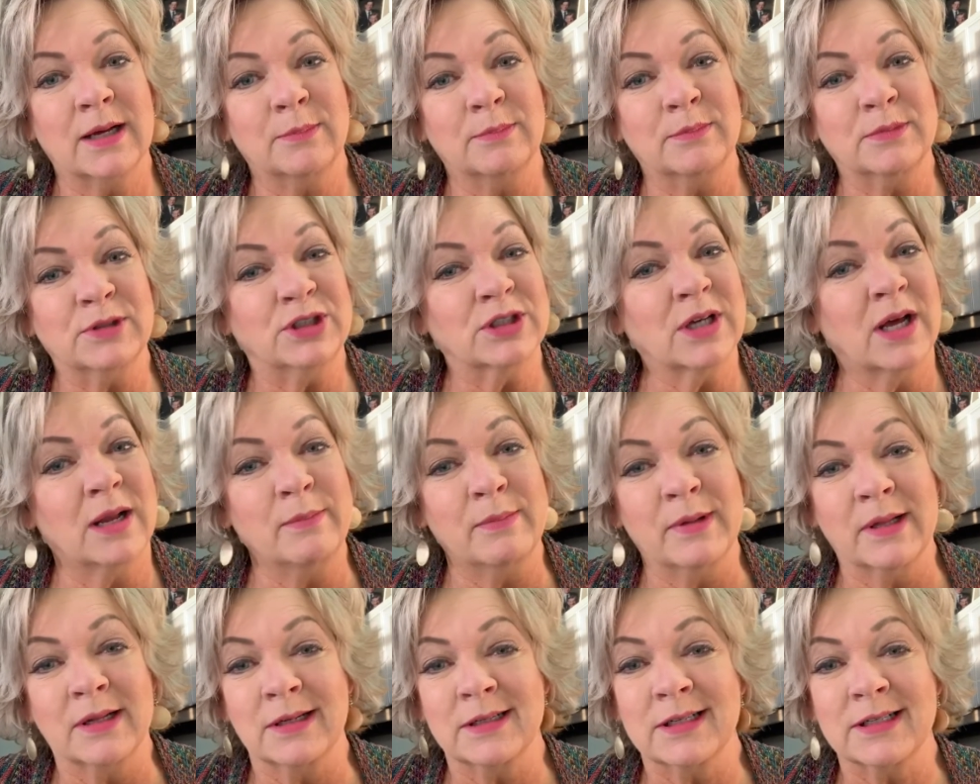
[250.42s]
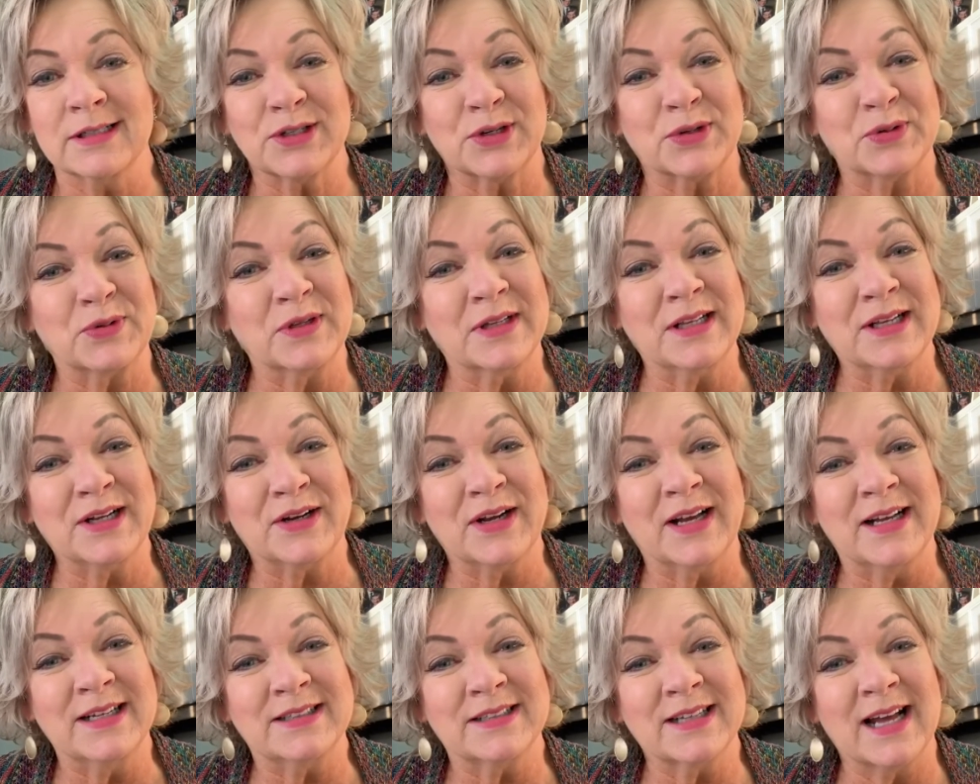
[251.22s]
John Miller does a really
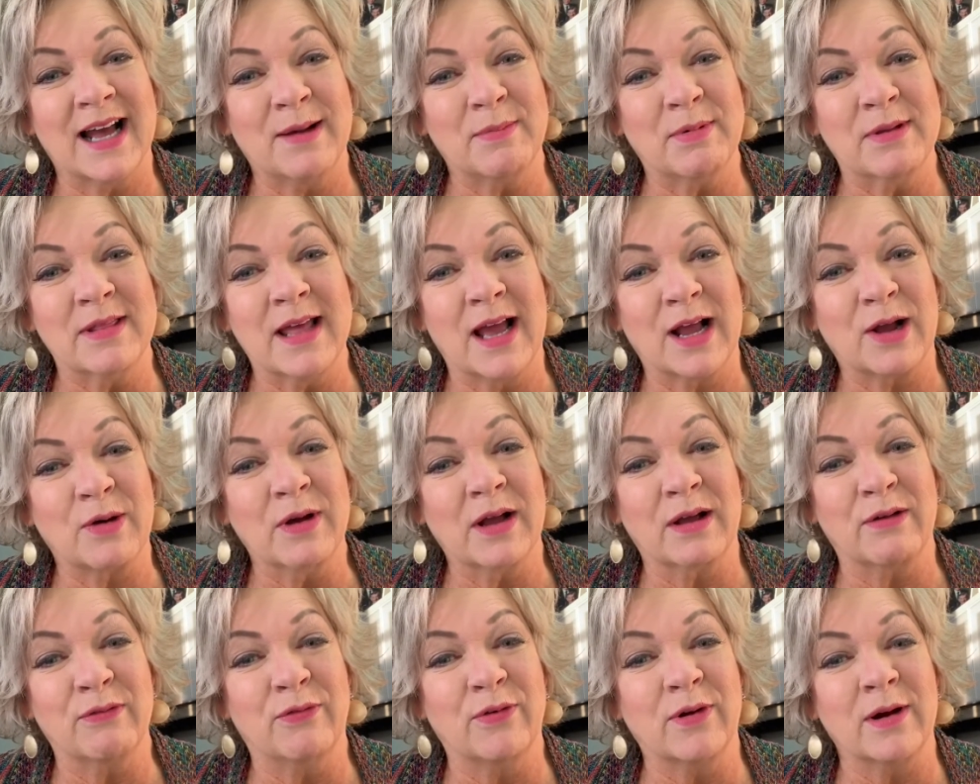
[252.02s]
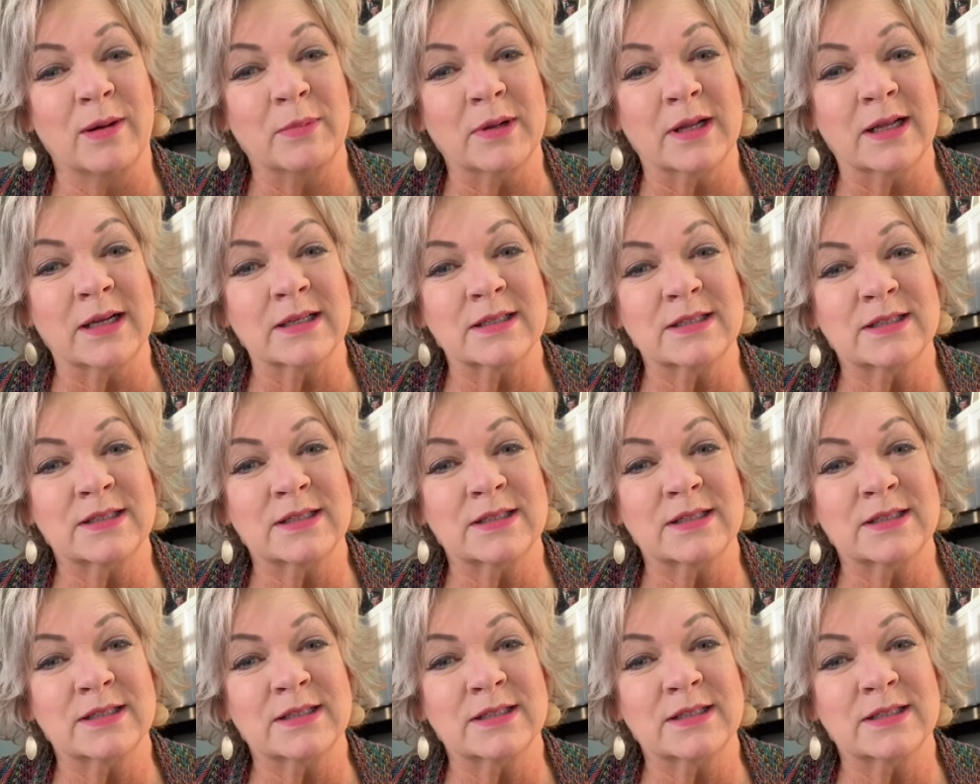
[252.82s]
great job in that quick formula.